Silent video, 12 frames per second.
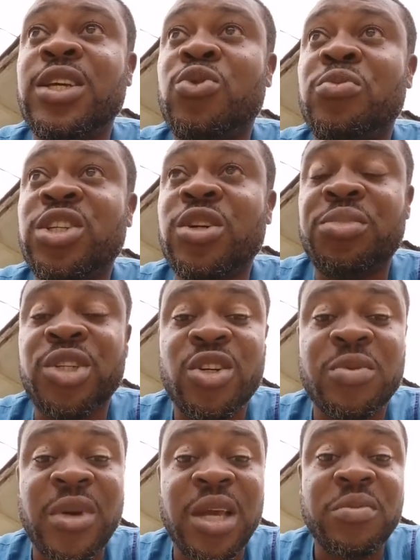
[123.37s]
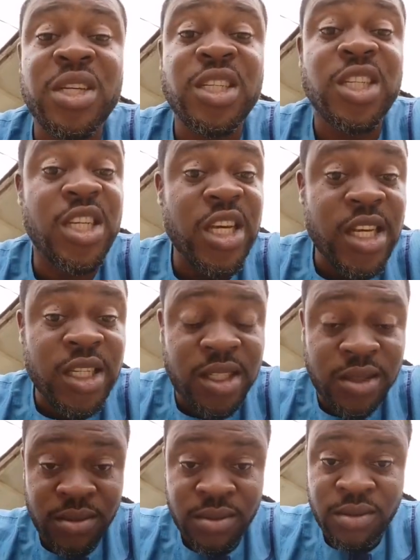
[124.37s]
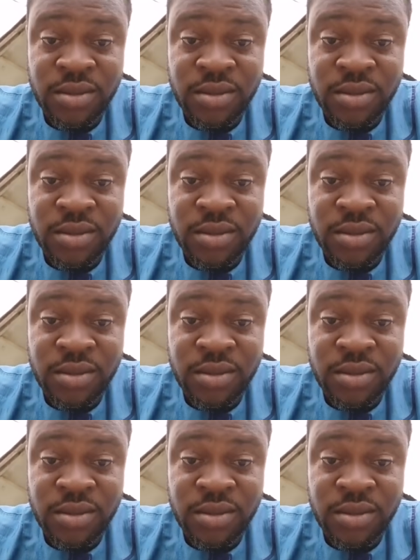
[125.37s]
incubation period might be years.